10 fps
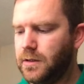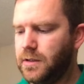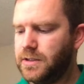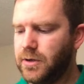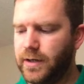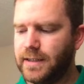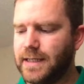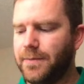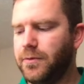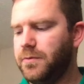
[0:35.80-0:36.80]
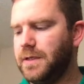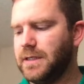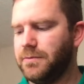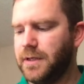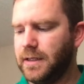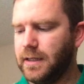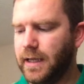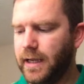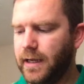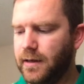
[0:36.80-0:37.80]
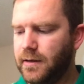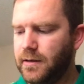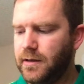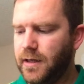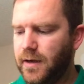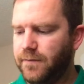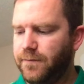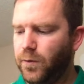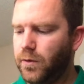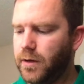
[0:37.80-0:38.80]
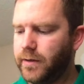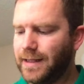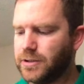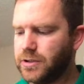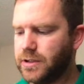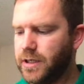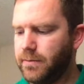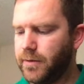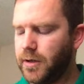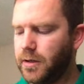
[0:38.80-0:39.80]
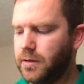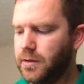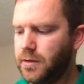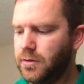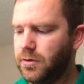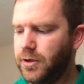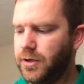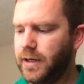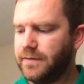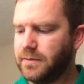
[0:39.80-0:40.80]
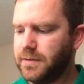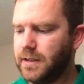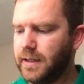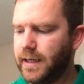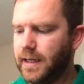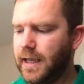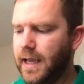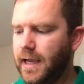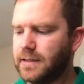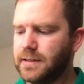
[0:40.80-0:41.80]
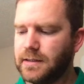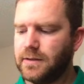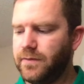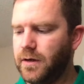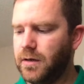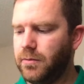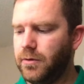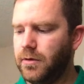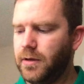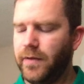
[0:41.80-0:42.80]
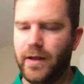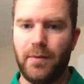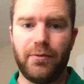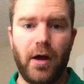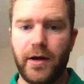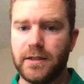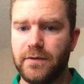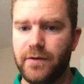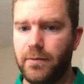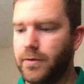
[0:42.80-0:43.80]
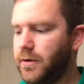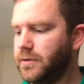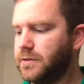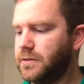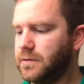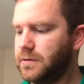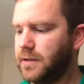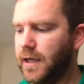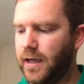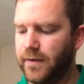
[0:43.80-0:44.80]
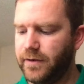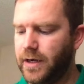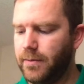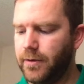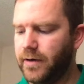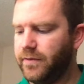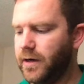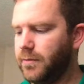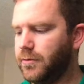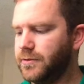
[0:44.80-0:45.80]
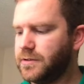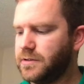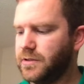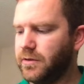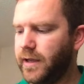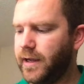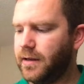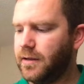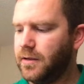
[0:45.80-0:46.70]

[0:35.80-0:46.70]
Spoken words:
So an example would be something like 4, that's just a number, or you could have something like x, that's a variable, and then a product of numbers, of a number and variables. So like